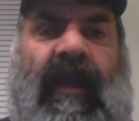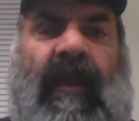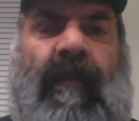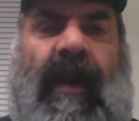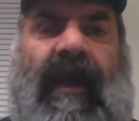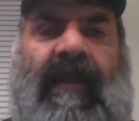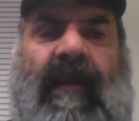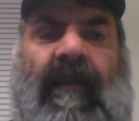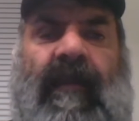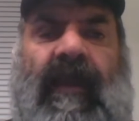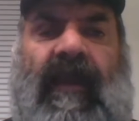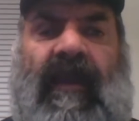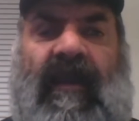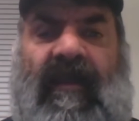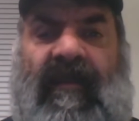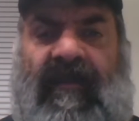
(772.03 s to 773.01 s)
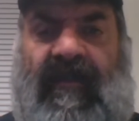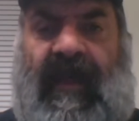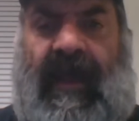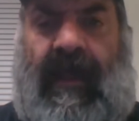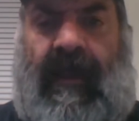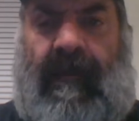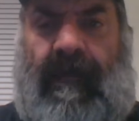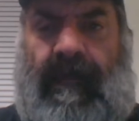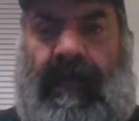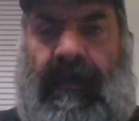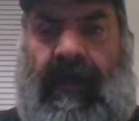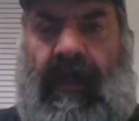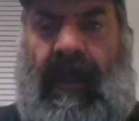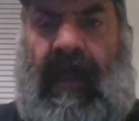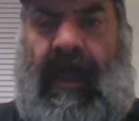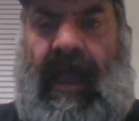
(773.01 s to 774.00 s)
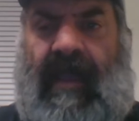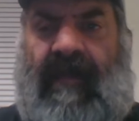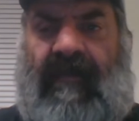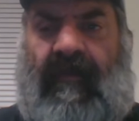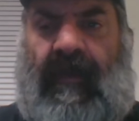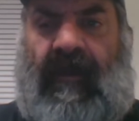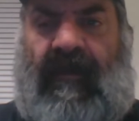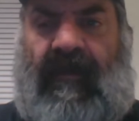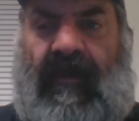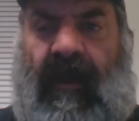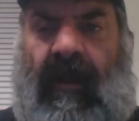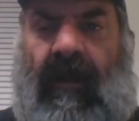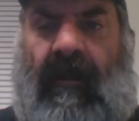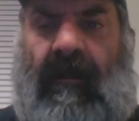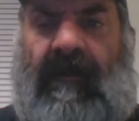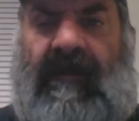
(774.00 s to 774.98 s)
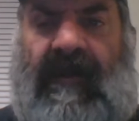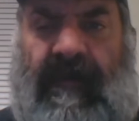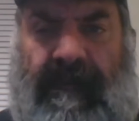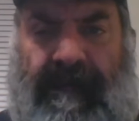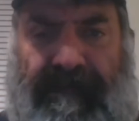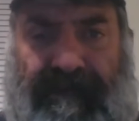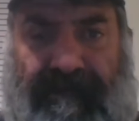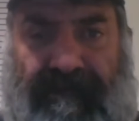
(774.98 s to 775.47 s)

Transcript: saying about them is that as a result